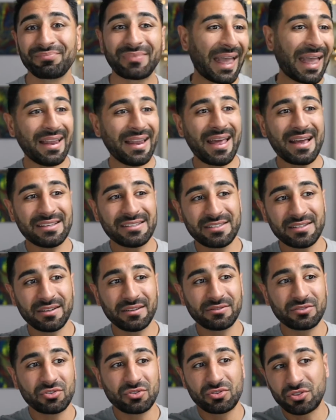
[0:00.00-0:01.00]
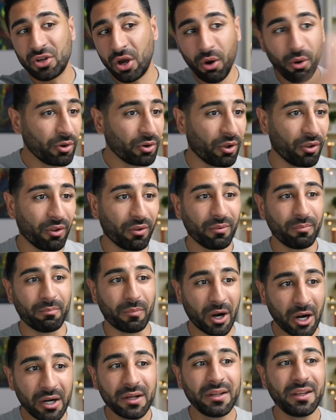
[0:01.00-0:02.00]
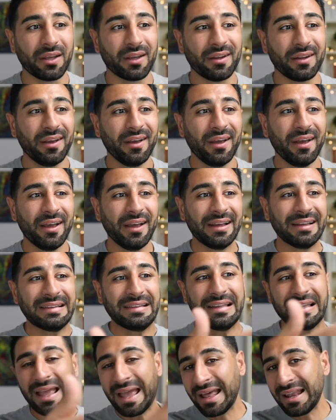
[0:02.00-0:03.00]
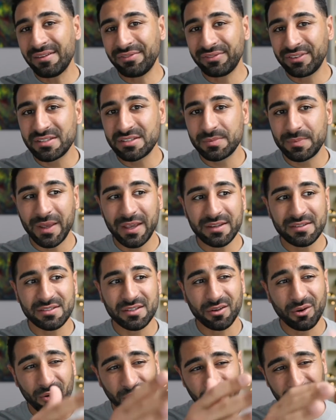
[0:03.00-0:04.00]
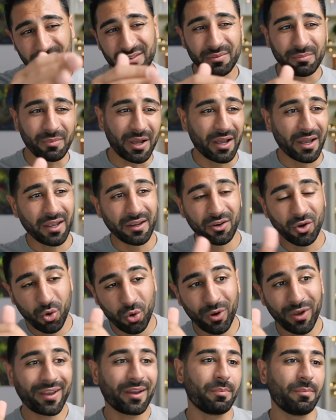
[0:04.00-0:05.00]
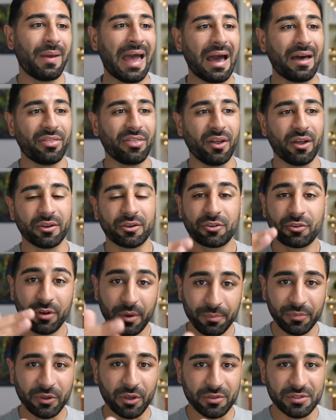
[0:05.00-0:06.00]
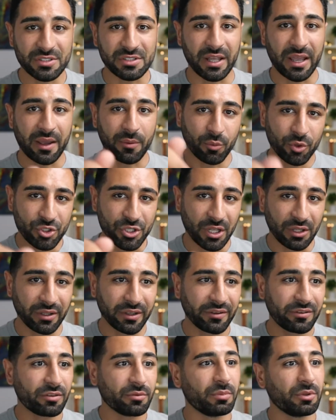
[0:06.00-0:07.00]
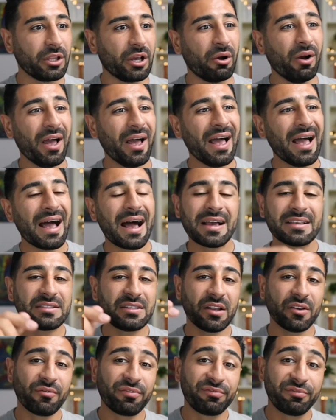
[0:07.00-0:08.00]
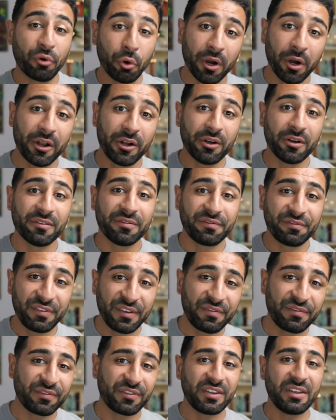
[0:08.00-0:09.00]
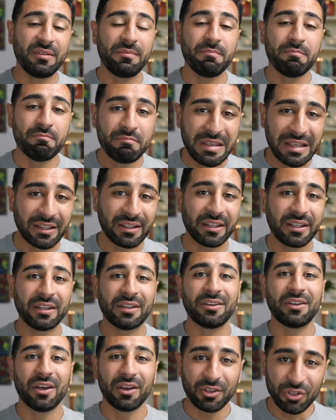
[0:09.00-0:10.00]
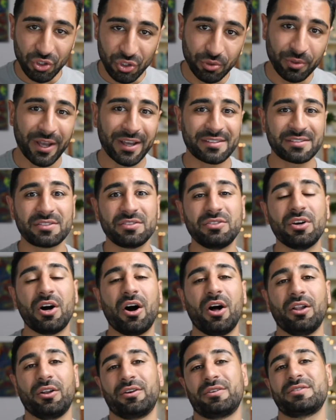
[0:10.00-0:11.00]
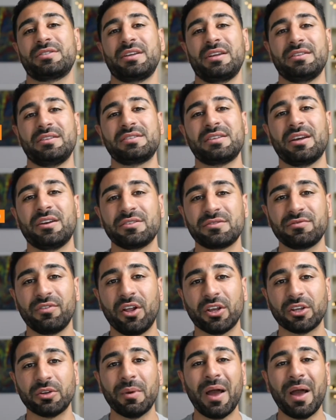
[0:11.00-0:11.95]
And as a total market, the NFT space, according to my quick math on CryptoSlam, which I'll link to below, has done 415 million US dollars in sales volume.